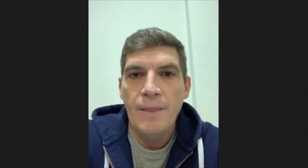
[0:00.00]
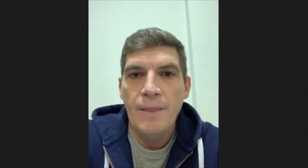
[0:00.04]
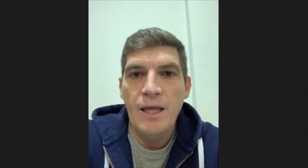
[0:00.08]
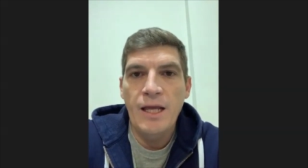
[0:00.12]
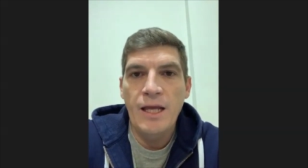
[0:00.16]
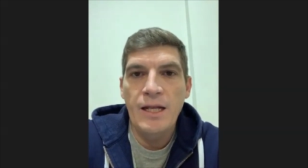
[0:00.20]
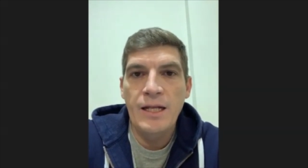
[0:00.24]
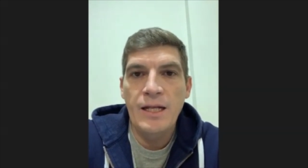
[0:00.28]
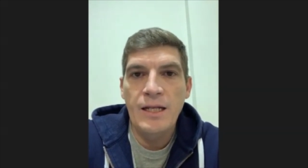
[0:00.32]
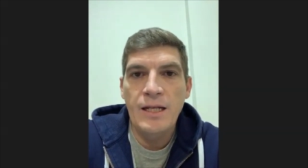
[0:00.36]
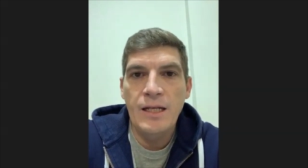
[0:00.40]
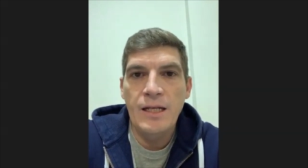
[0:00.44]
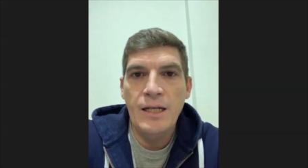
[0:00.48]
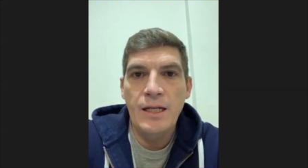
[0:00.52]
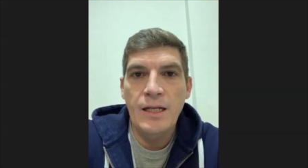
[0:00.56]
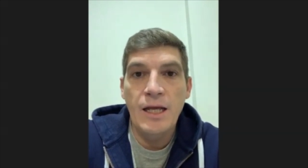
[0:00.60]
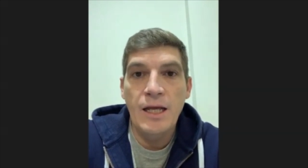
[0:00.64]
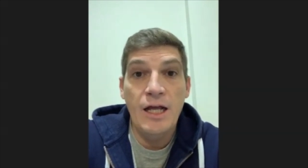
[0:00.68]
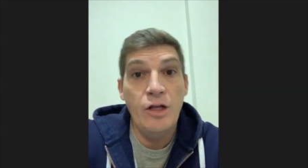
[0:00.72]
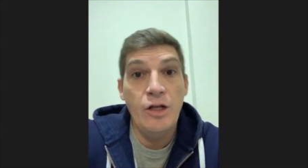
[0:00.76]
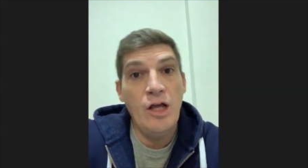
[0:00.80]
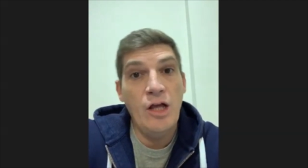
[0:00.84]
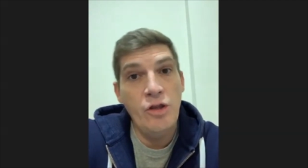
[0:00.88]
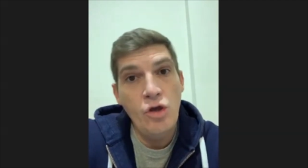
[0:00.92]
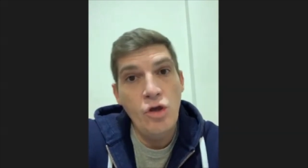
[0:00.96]
and
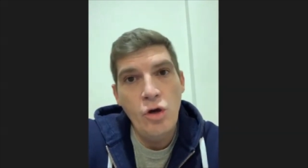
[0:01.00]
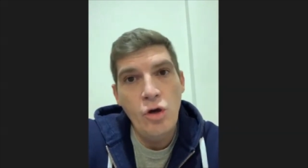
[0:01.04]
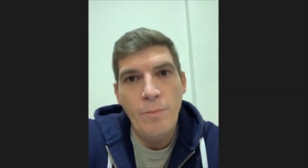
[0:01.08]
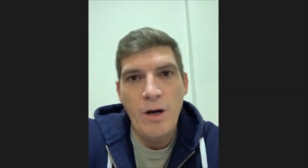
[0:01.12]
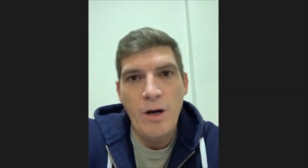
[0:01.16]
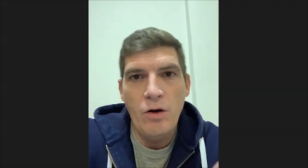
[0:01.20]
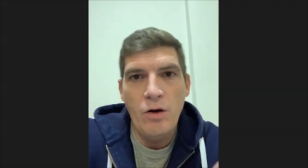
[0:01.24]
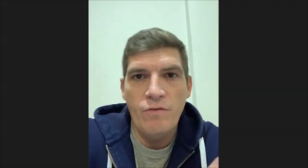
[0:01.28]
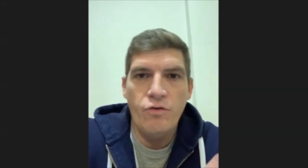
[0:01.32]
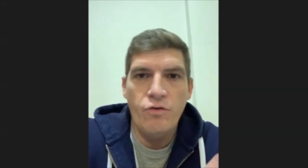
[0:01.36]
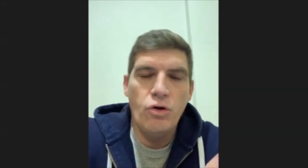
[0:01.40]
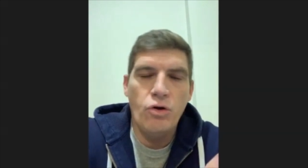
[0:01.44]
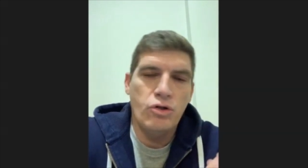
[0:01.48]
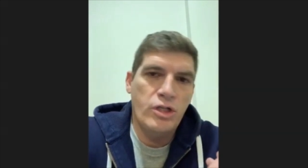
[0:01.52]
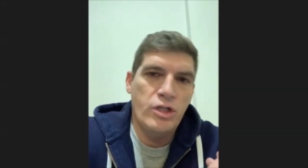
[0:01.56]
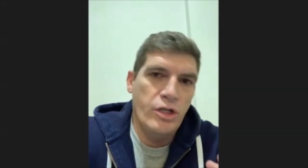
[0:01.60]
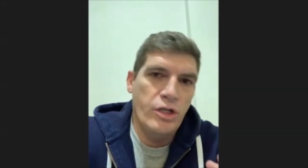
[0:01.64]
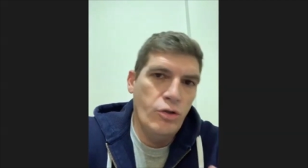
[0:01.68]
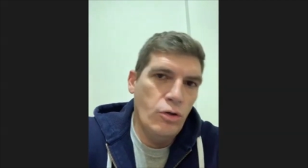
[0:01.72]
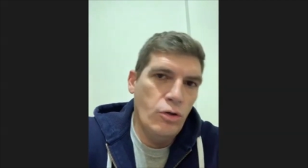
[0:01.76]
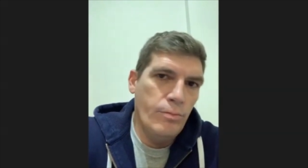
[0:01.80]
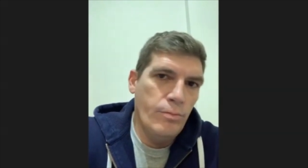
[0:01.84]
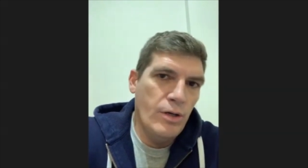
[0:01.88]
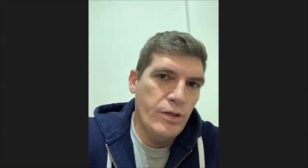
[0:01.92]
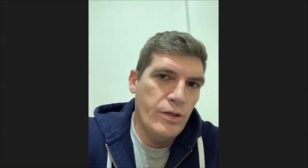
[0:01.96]
I, I, knew about, of course, I
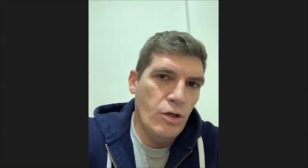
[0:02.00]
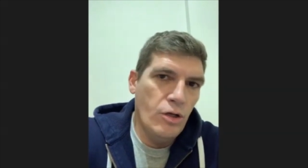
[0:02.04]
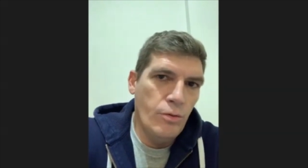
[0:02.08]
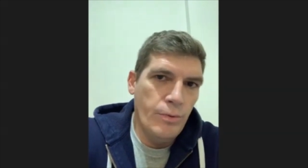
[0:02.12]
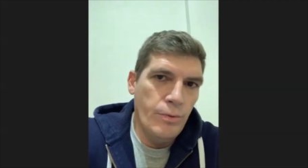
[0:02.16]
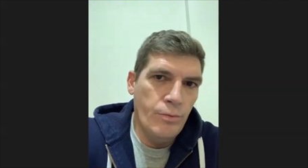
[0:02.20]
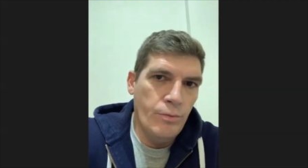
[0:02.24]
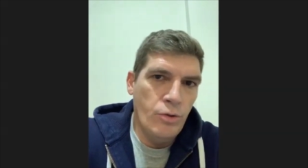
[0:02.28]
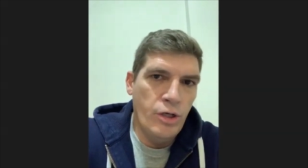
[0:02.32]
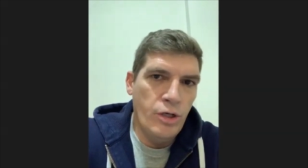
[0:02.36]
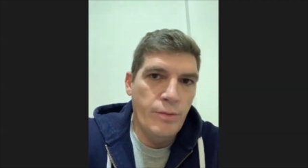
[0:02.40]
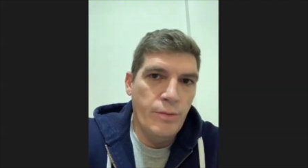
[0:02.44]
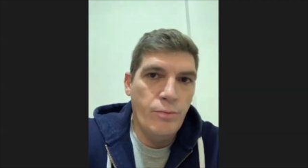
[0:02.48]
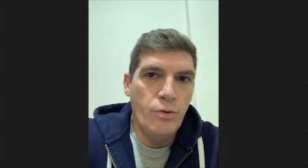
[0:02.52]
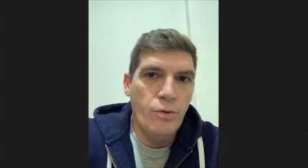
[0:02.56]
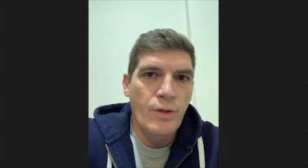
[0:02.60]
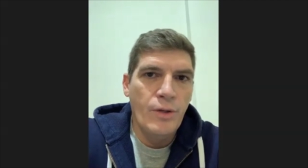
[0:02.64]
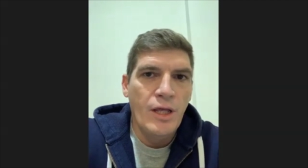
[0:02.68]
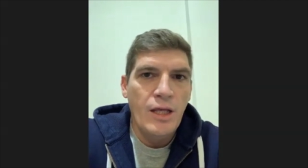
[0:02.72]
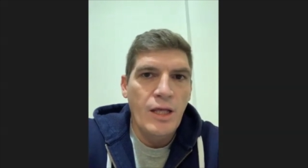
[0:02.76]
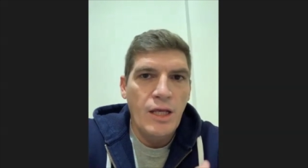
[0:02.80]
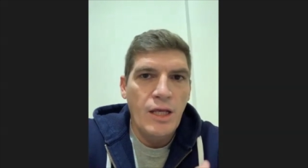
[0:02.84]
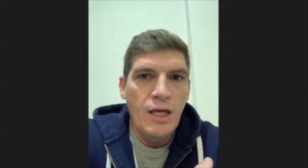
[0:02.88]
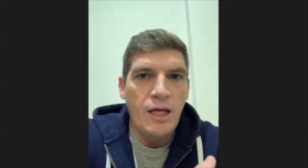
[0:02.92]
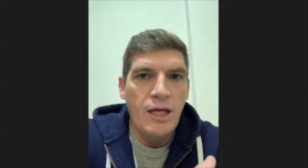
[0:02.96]
knew about the open water, but
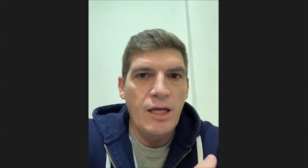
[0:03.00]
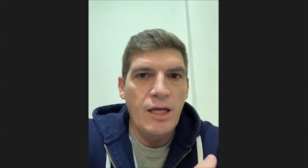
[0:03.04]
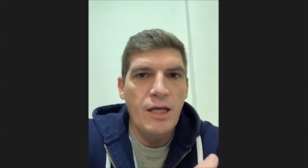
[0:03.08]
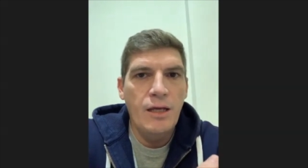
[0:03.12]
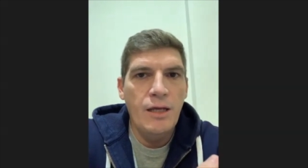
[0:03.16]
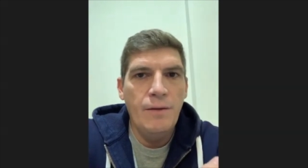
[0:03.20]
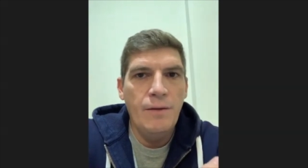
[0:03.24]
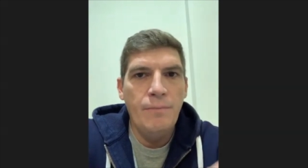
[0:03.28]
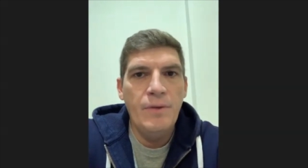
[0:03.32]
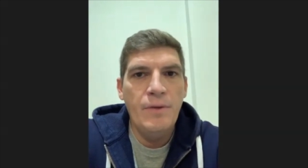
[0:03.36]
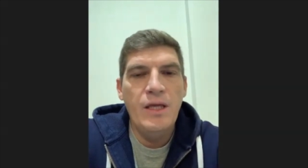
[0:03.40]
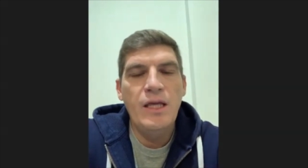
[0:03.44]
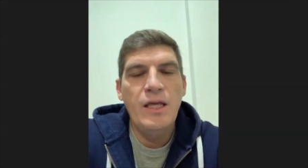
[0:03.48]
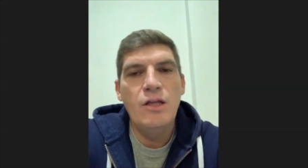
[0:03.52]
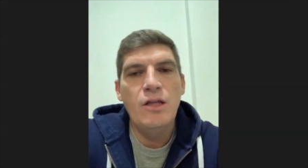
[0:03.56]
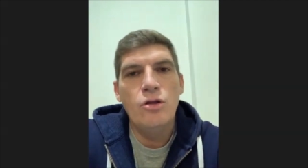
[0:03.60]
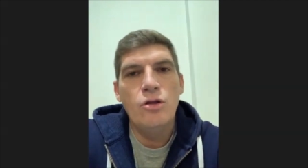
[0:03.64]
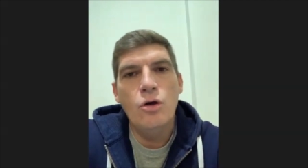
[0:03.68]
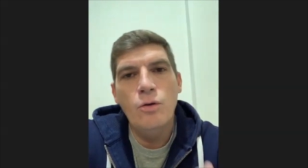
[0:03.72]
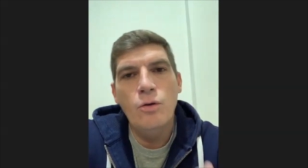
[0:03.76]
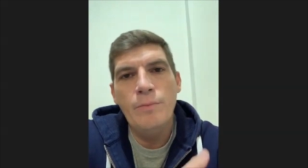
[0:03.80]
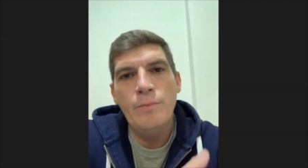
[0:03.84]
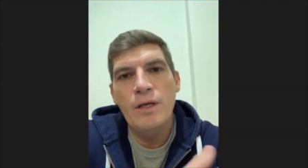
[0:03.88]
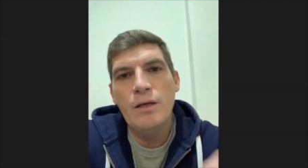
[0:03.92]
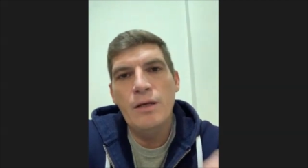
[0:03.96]
um, he
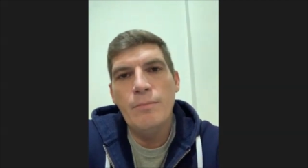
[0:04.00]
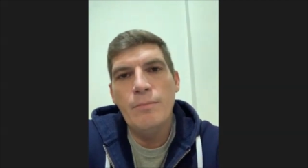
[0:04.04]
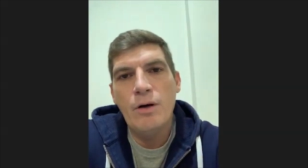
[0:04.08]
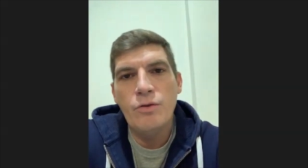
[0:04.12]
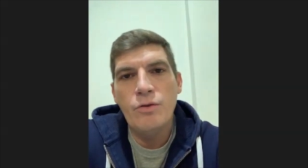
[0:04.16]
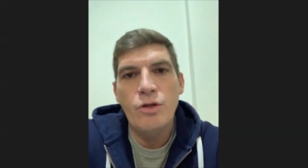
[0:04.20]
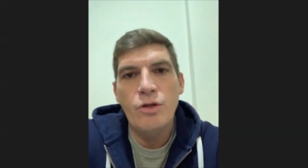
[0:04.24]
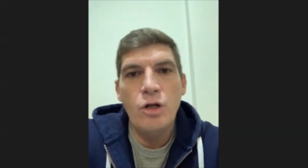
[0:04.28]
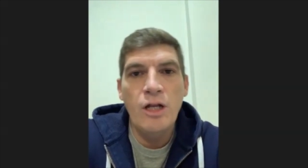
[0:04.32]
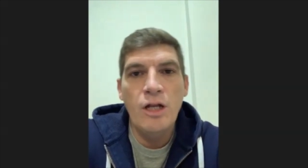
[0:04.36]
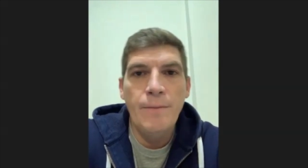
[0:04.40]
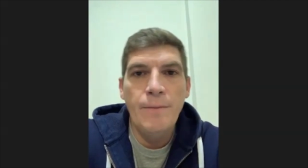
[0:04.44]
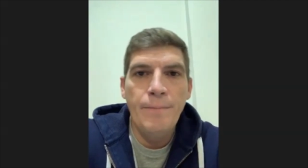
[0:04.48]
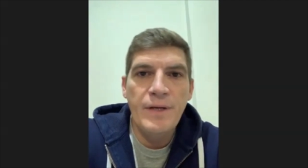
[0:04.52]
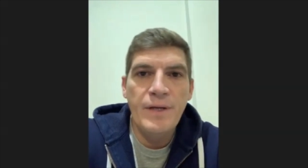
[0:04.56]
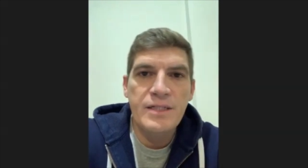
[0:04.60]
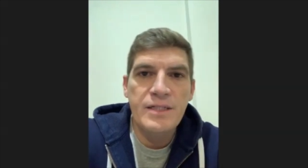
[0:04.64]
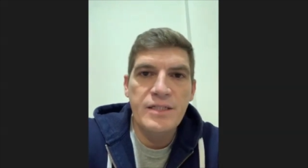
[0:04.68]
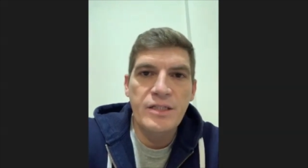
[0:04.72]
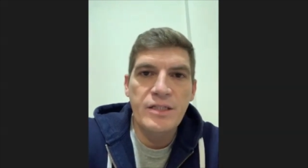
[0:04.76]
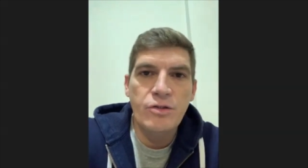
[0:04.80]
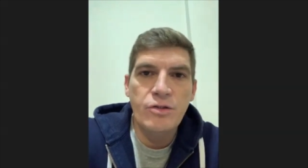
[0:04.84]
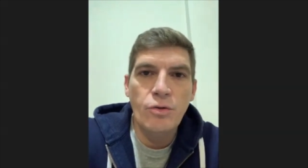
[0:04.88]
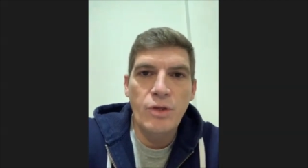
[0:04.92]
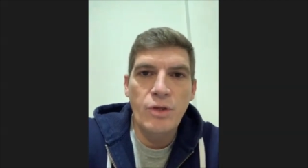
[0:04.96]
told me about the
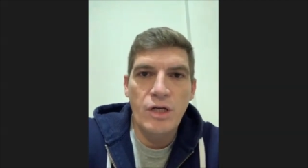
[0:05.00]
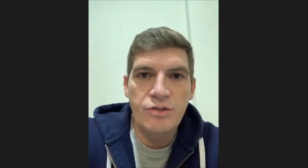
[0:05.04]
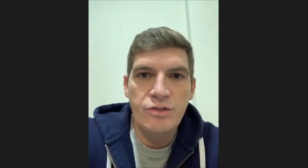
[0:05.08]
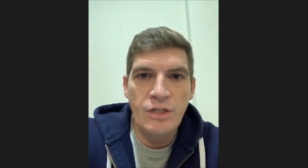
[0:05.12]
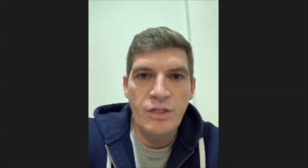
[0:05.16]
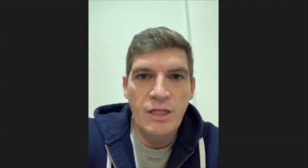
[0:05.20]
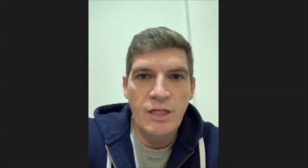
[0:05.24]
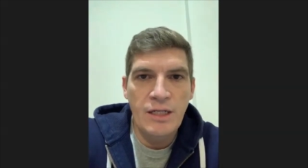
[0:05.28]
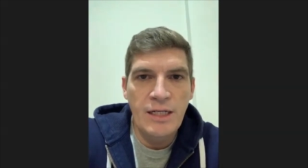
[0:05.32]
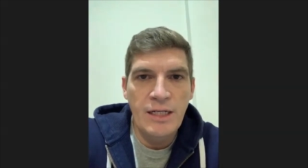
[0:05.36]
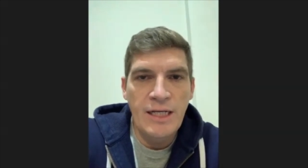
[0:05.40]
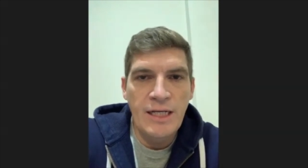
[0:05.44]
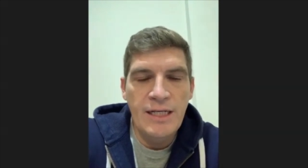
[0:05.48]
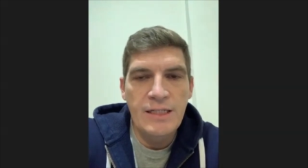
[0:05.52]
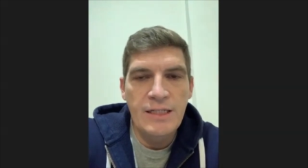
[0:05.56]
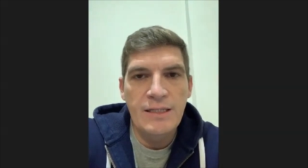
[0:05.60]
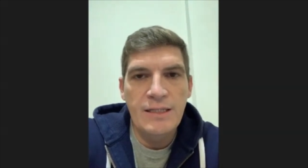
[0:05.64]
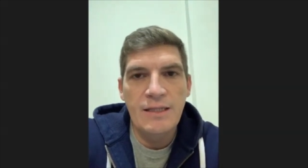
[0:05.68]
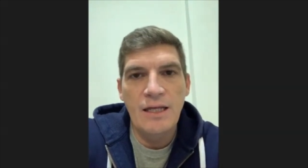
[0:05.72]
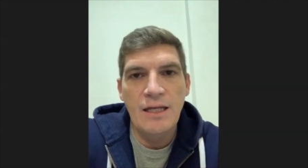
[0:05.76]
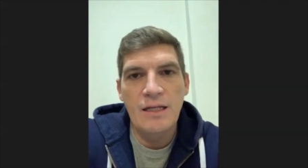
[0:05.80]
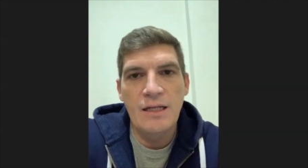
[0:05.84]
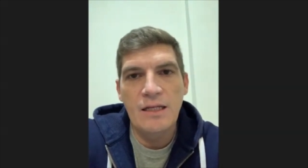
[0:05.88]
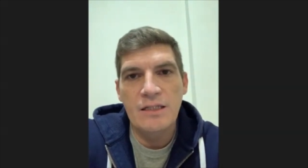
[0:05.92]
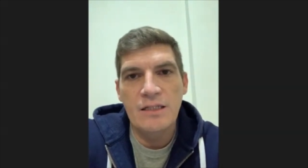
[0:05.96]
Olympics in 2008
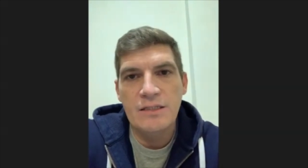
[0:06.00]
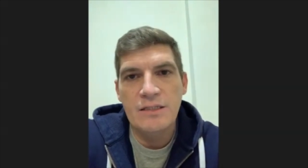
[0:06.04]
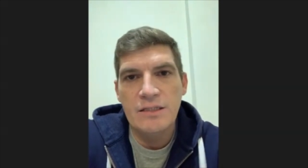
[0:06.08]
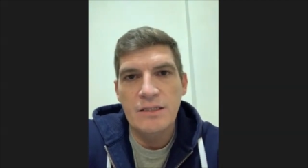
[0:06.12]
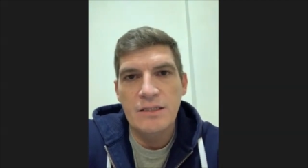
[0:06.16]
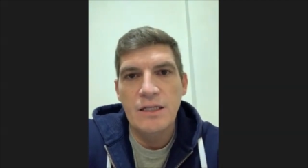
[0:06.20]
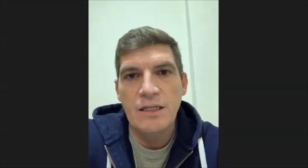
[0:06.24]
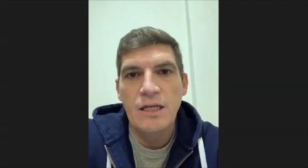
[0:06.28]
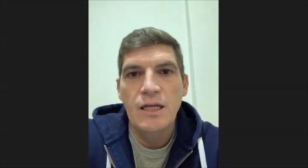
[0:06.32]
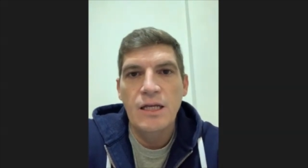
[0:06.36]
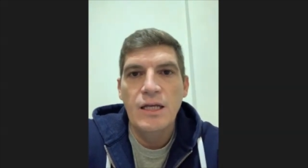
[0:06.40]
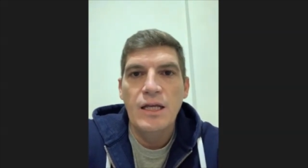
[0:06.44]
that it's